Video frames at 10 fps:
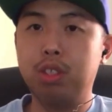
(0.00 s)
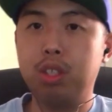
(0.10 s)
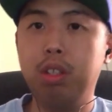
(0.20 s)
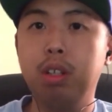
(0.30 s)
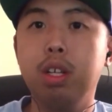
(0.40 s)

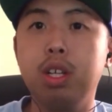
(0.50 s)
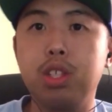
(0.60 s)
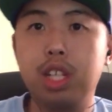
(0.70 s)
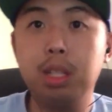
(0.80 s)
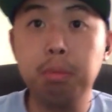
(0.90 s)
So,
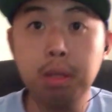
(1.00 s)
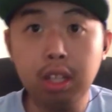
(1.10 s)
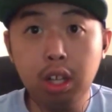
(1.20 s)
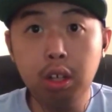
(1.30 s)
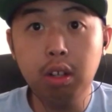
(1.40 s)
some of you may
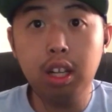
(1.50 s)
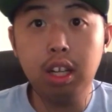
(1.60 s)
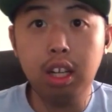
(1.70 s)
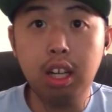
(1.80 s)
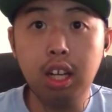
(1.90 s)
know,
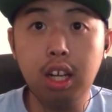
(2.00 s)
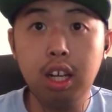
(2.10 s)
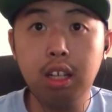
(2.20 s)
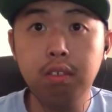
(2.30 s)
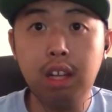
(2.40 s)

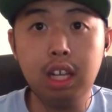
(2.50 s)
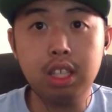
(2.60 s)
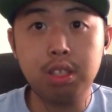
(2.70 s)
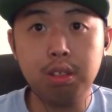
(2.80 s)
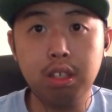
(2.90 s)

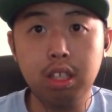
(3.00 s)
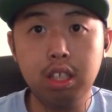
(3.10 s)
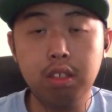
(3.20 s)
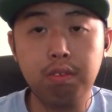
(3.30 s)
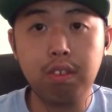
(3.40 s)
last
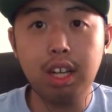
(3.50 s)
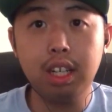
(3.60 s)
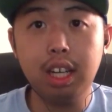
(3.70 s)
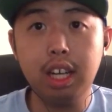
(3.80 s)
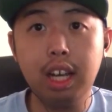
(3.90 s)

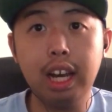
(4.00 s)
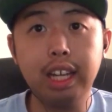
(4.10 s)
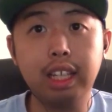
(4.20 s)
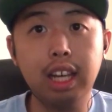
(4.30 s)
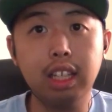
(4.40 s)
Friday
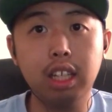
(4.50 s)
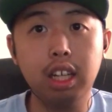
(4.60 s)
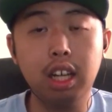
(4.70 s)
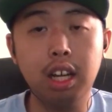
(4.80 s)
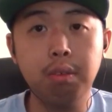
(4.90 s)

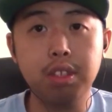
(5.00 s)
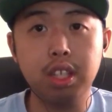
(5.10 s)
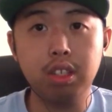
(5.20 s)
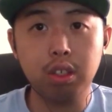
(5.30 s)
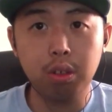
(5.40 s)
I was
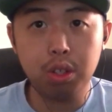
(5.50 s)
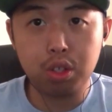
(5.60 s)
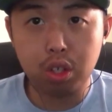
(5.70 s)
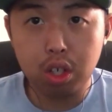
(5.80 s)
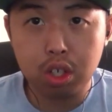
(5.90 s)
undergoing
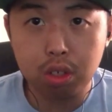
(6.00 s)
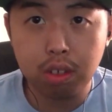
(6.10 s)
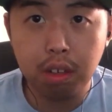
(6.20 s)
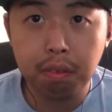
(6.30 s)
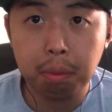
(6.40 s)

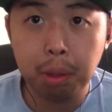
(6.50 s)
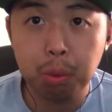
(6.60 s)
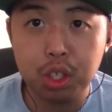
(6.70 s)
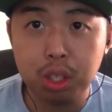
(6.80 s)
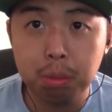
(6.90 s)
surgery for my
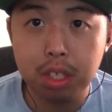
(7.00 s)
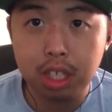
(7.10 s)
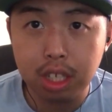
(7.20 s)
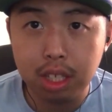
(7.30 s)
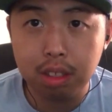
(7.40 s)
wisdom
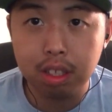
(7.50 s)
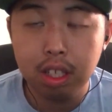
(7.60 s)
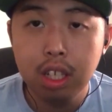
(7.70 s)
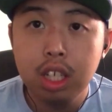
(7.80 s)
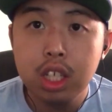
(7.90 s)
teeth.
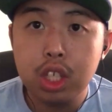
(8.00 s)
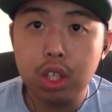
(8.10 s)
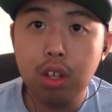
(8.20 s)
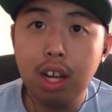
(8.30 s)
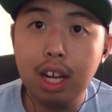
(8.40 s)

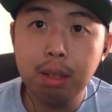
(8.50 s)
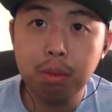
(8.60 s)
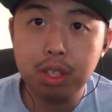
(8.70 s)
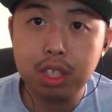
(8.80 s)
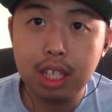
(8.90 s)
So I
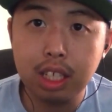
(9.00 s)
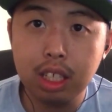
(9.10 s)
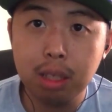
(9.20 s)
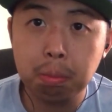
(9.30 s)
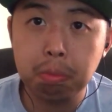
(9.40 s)
was
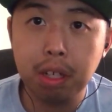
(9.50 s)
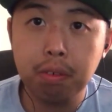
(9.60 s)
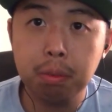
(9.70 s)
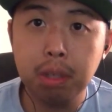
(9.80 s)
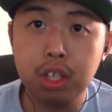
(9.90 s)
taking a
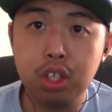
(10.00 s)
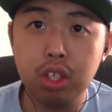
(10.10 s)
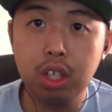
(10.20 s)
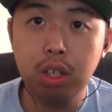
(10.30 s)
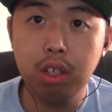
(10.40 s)
break from my
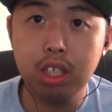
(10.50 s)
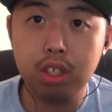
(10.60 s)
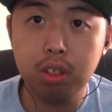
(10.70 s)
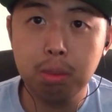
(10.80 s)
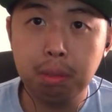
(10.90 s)
show
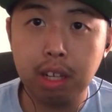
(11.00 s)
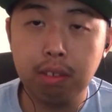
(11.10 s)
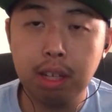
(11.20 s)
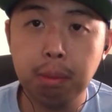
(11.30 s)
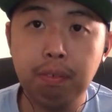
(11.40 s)
as well.
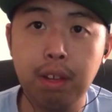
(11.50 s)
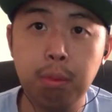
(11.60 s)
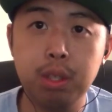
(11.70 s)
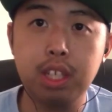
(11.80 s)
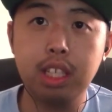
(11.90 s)
While my
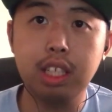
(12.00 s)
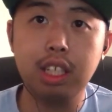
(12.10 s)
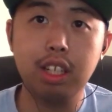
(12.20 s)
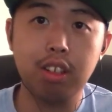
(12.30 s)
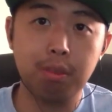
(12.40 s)
family's taking
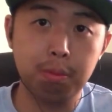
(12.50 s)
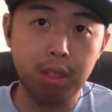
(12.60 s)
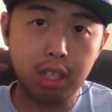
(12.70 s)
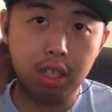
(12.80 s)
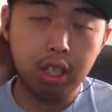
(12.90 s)
care of
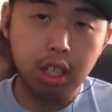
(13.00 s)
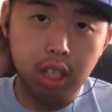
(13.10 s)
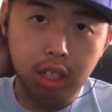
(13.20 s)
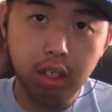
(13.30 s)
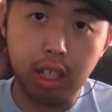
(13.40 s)
me,
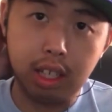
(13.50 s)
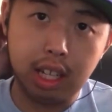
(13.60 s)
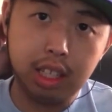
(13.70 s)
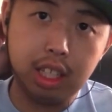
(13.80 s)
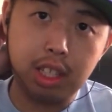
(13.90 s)

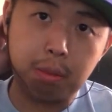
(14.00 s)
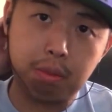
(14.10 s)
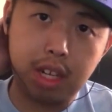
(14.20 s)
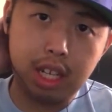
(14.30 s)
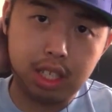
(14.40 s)
I need
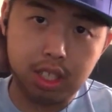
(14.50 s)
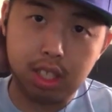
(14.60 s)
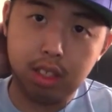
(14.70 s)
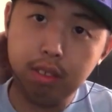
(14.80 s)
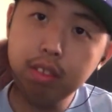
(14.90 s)
some
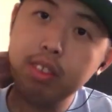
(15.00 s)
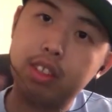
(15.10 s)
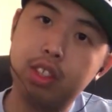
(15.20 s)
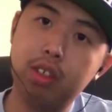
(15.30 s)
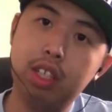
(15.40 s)
rest.
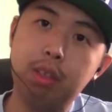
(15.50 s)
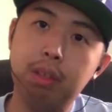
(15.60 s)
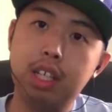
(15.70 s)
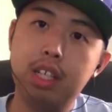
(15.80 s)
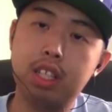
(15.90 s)
So,
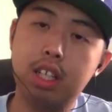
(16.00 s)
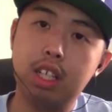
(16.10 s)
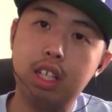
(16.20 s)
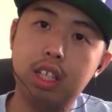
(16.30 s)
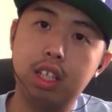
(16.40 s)
anyways,
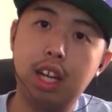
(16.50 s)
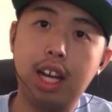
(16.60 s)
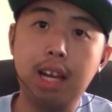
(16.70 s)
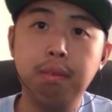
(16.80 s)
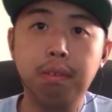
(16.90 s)
I
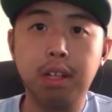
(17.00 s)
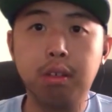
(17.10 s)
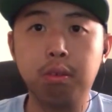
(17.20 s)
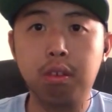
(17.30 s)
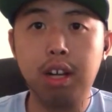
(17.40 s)
have a very
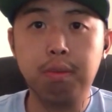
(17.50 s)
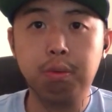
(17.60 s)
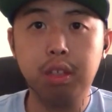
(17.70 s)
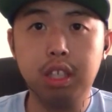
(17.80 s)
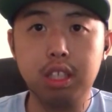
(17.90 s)
rough
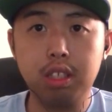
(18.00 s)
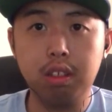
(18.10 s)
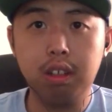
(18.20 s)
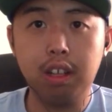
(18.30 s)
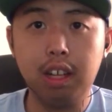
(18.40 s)
week.
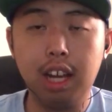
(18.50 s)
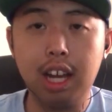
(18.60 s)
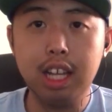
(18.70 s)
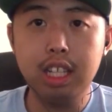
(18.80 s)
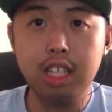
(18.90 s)
So
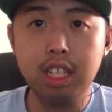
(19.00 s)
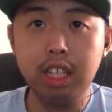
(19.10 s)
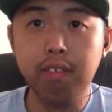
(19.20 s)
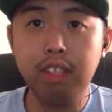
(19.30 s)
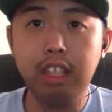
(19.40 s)
I didn't
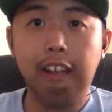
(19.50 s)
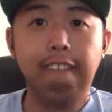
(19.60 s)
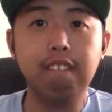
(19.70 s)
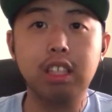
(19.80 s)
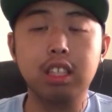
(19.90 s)
even eat
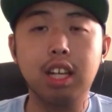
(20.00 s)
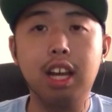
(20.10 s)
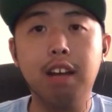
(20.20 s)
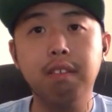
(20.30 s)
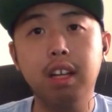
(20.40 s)
because I
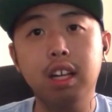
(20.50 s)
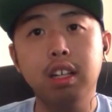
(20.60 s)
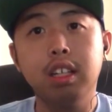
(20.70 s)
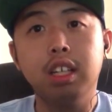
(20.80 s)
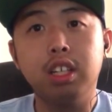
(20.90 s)

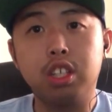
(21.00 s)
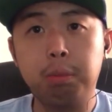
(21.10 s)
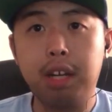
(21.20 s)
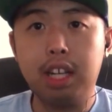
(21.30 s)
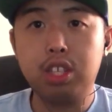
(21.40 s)
have
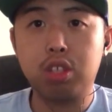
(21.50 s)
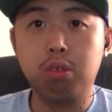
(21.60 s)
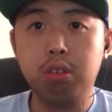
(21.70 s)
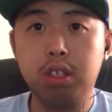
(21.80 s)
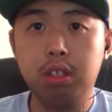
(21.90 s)
some ice
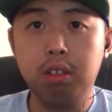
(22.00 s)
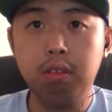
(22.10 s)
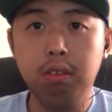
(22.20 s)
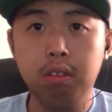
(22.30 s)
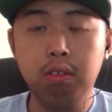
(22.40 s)

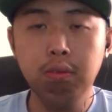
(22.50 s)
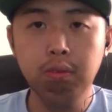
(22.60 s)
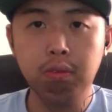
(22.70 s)
cream.